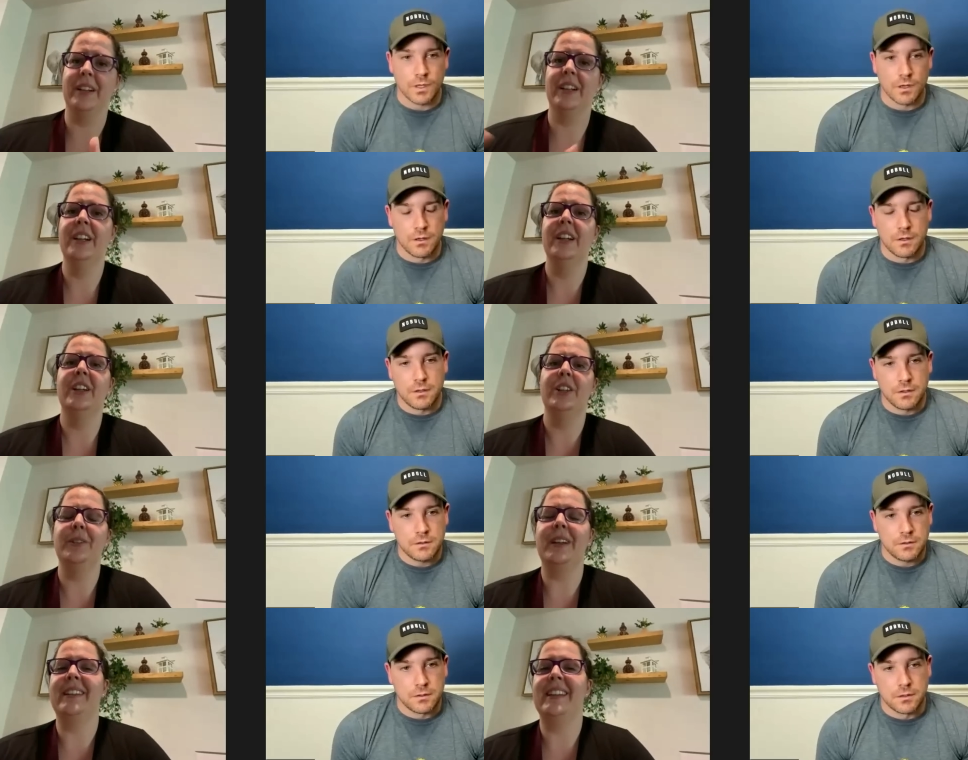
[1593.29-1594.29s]
Speaker 1: but
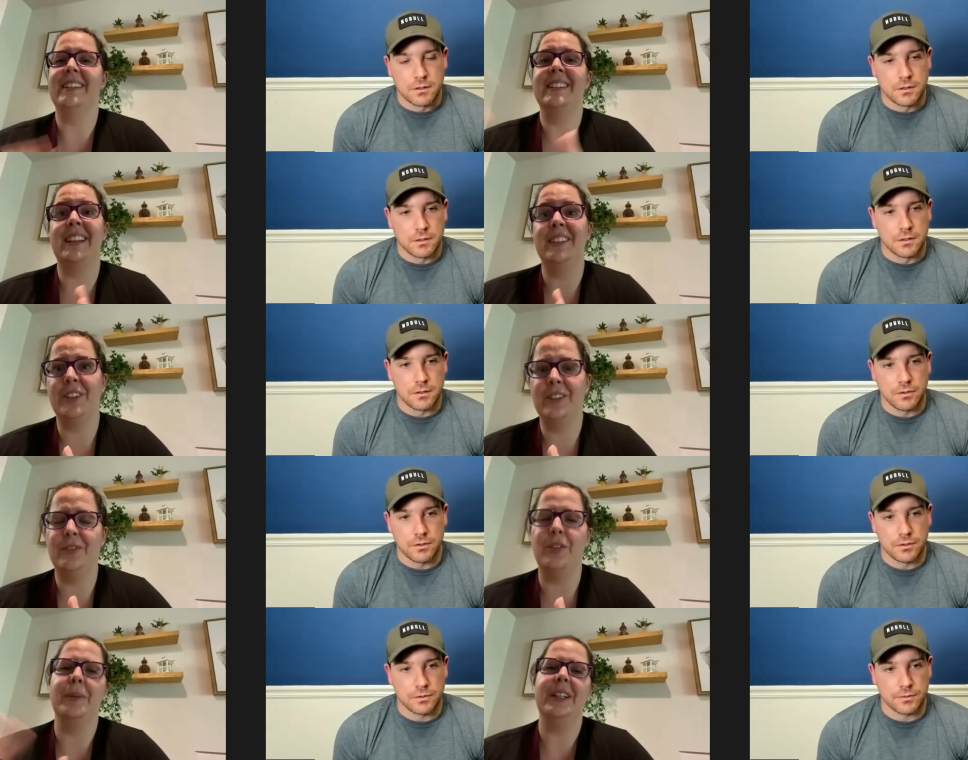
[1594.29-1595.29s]
you can then censor
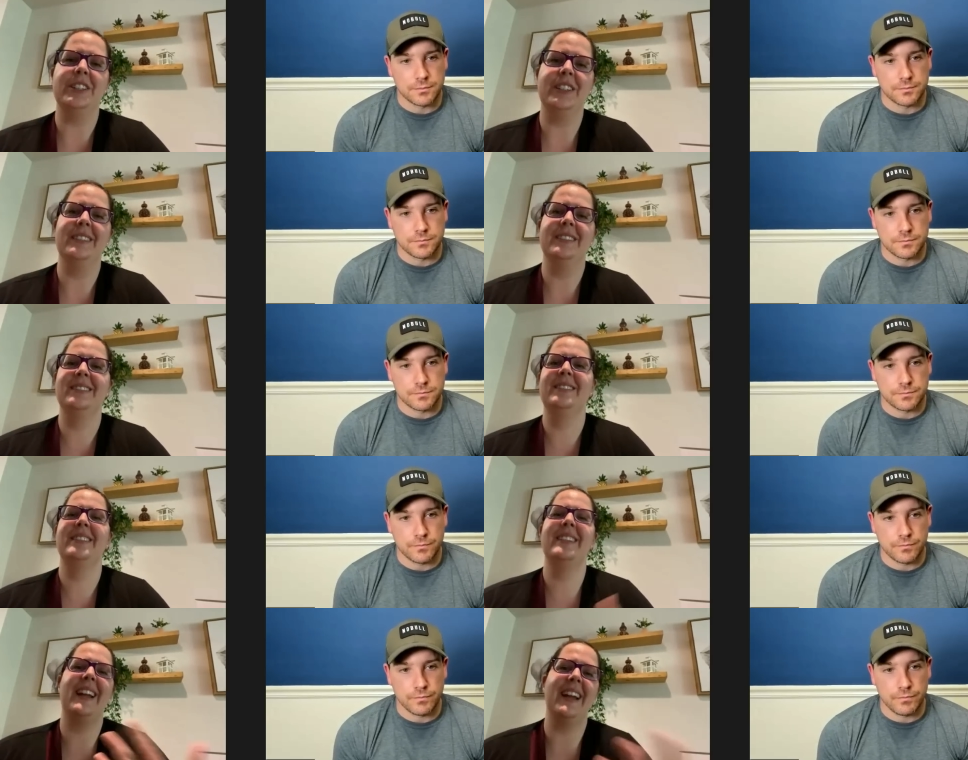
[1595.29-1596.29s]
information
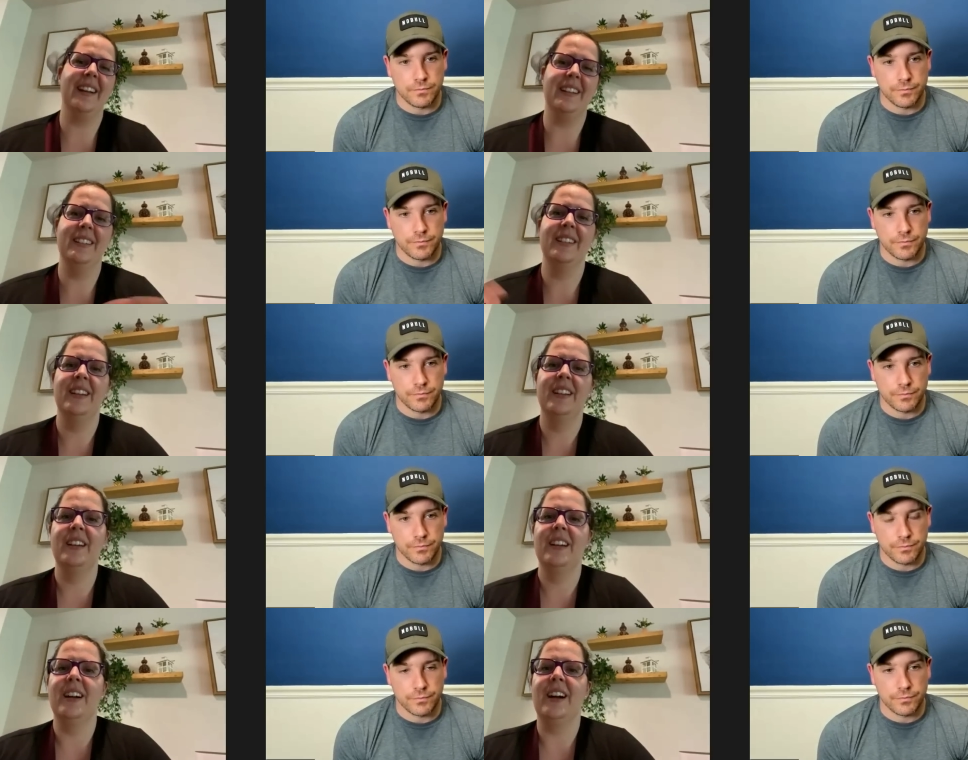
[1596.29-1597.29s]
and
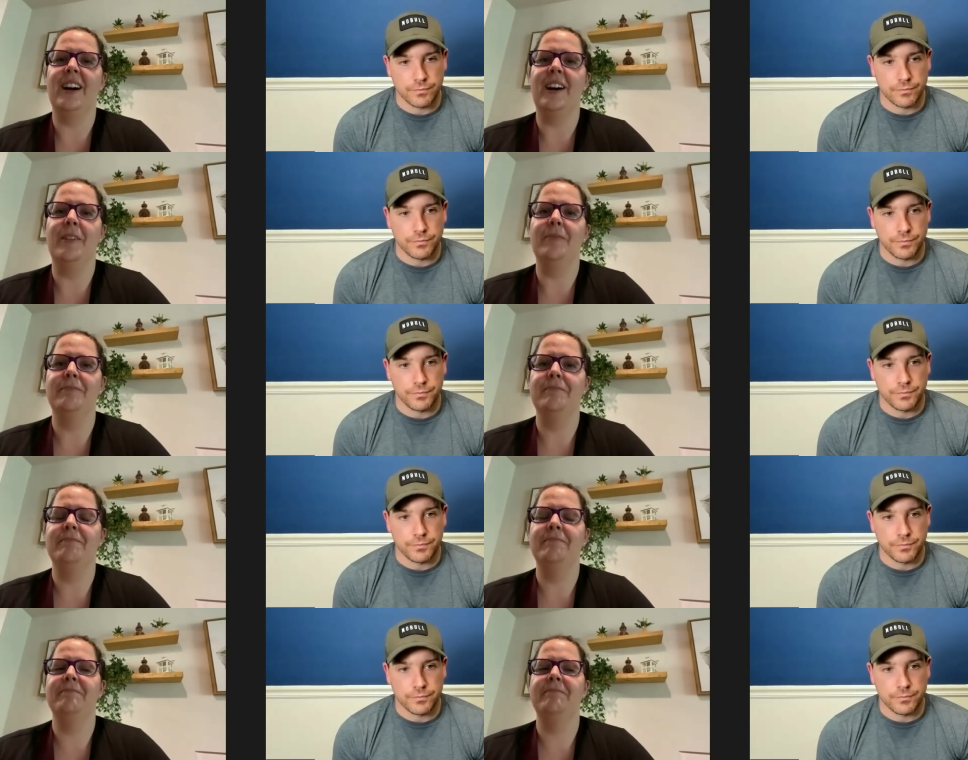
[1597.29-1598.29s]
um,